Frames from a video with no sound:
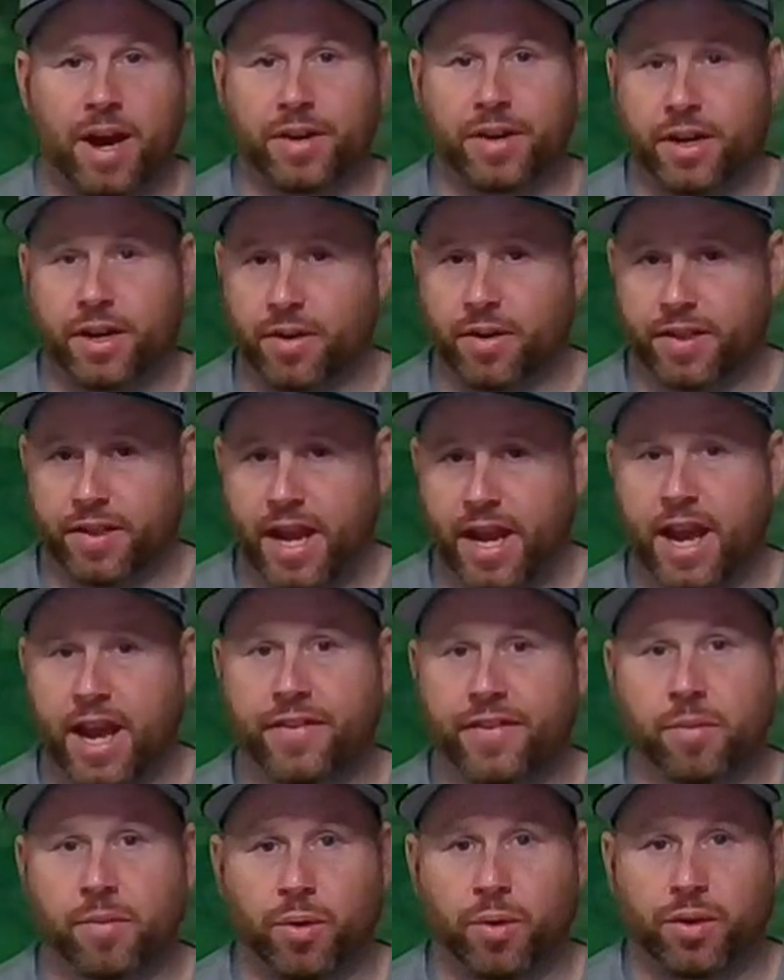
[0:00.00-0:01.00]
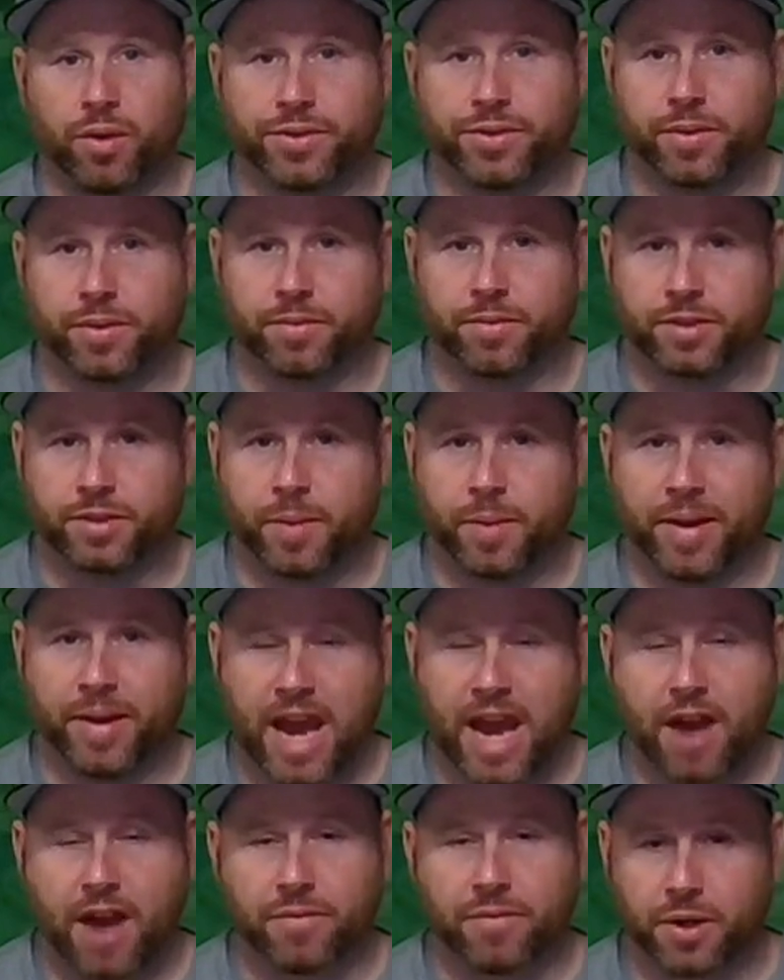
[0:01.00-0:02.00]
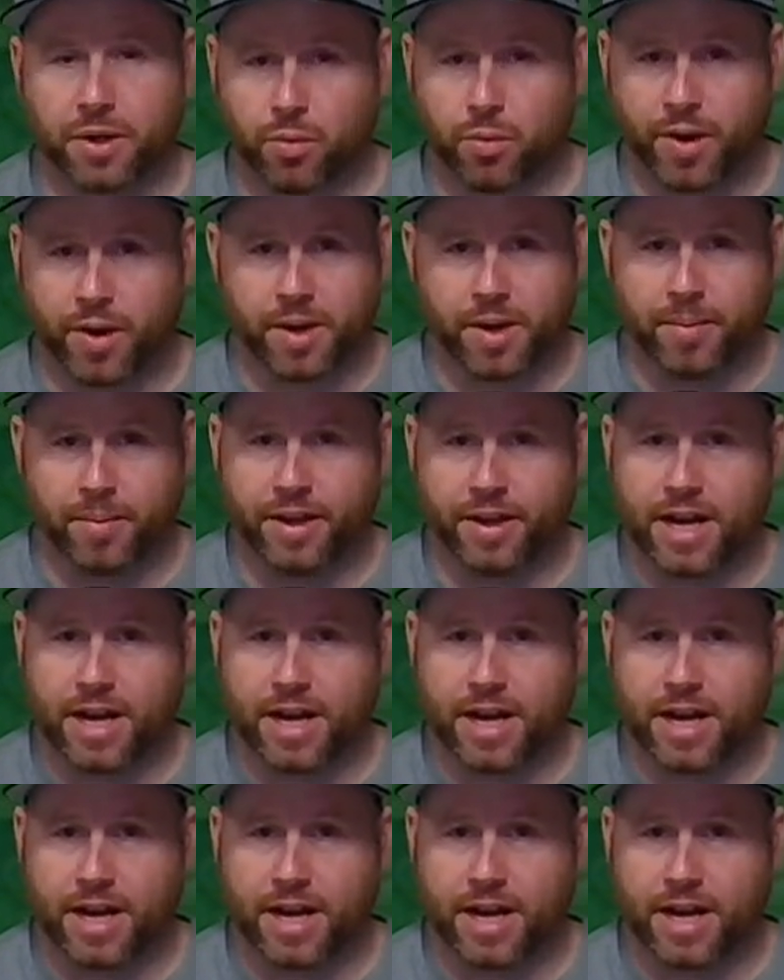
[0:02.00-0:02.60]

here and they hand the ball to McCaffrey quite a bit.